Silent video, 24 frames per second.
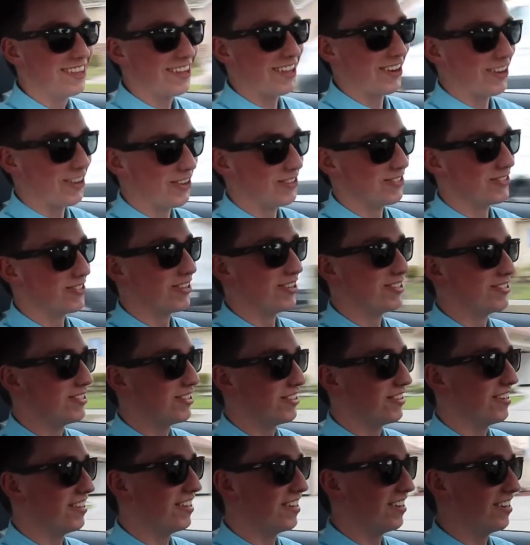That goes on
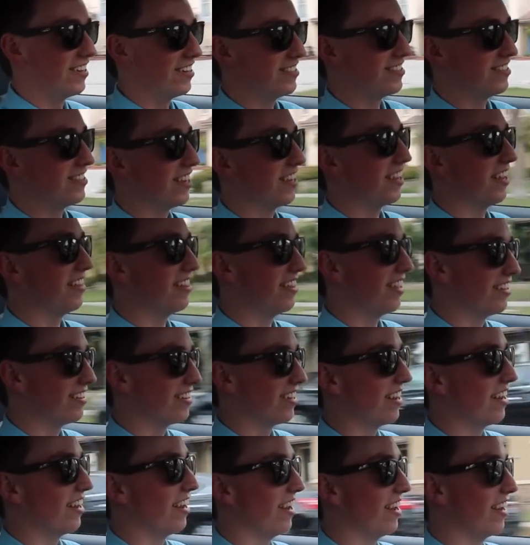to the second thing
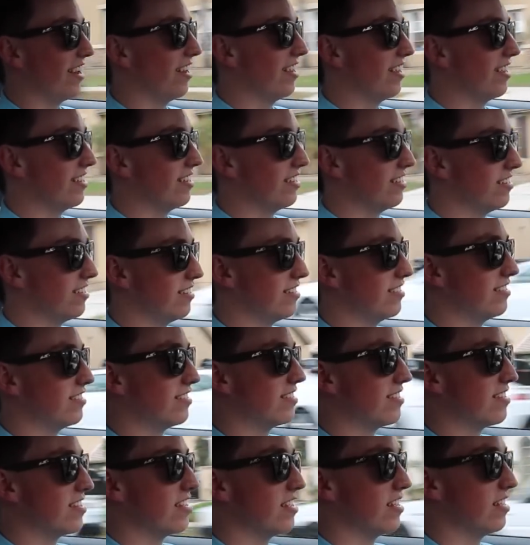that I hate,
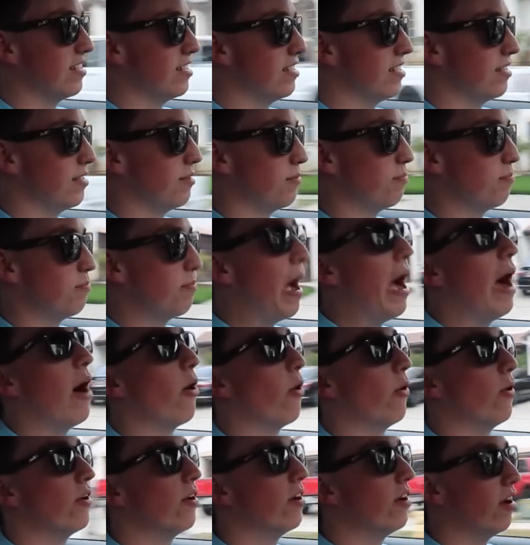is the
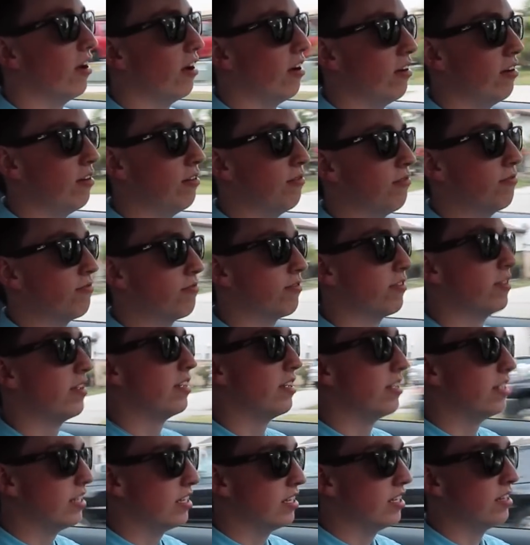power of
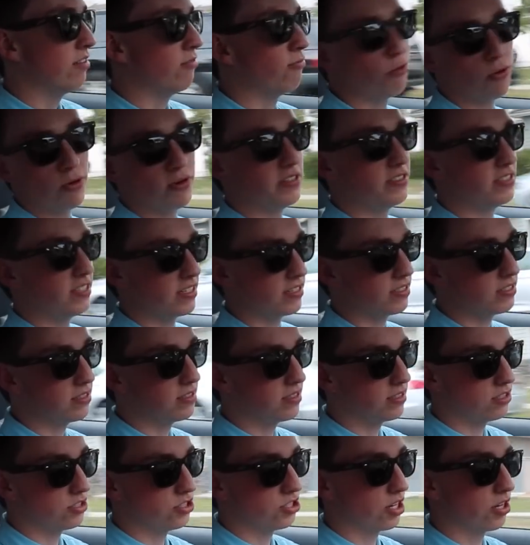
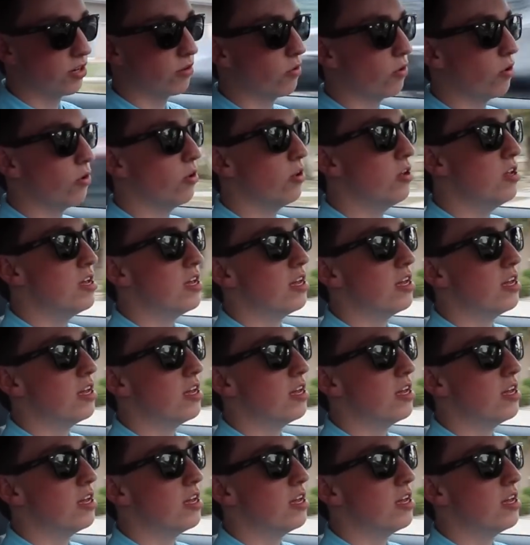E46s in general,